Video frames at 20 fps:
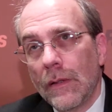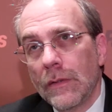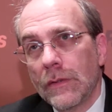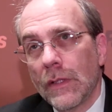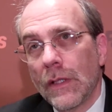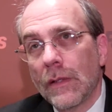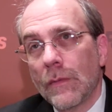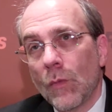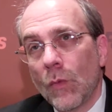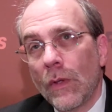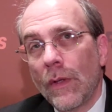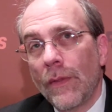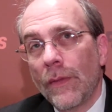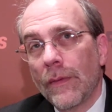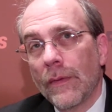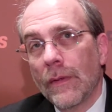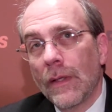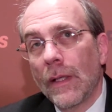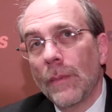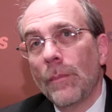gee, wouldn't
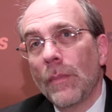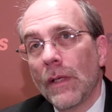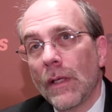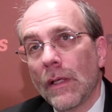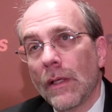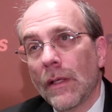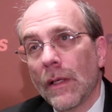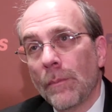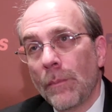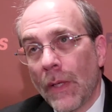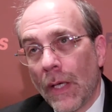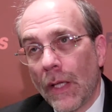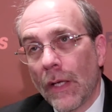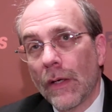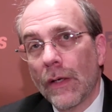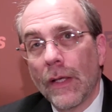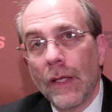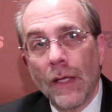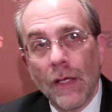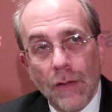it be better
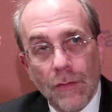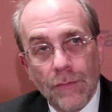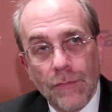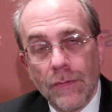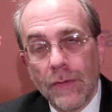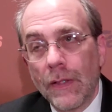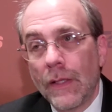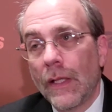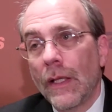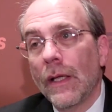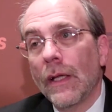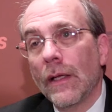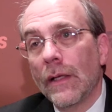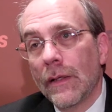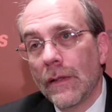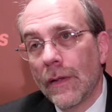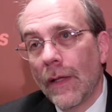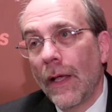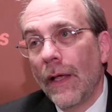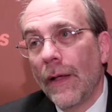if? And then
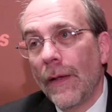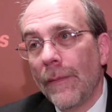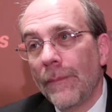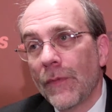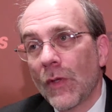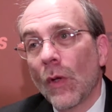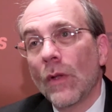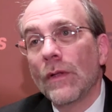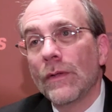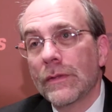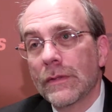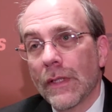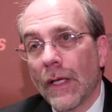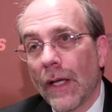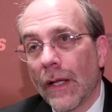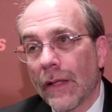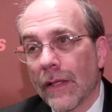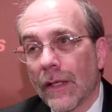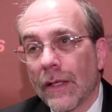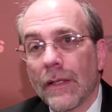don't lose sight
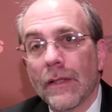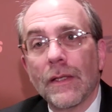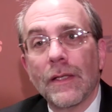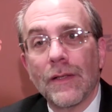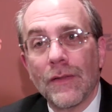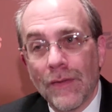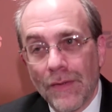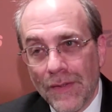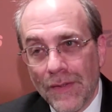of that, and